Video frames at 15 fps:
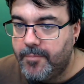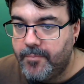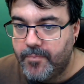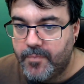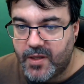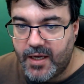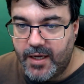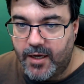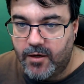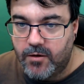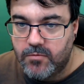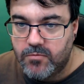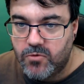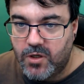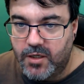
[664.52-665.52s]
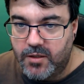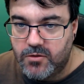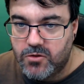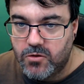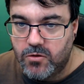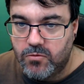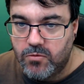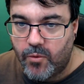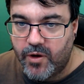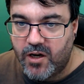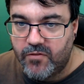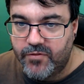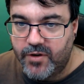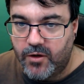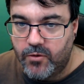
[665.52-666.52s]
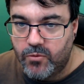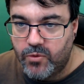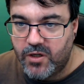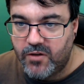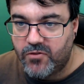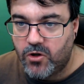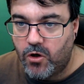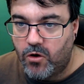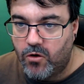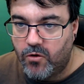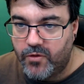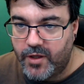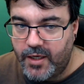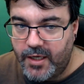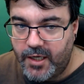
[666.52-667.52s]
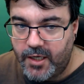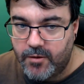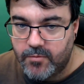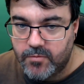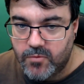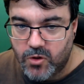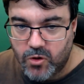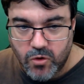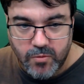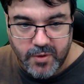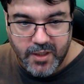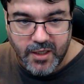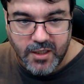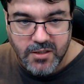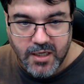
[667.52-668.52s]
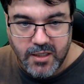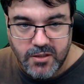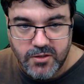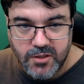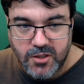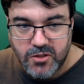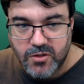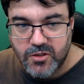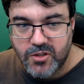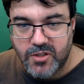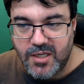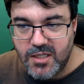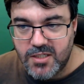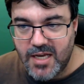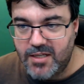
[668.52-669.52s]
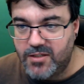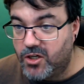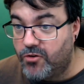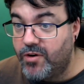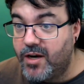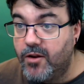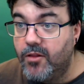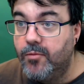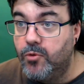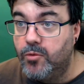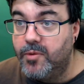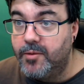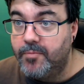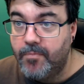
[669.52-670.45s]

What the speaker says: okay, right, so what we have now, we've got the chroma key settings here. So you can see it's set to green at the moment.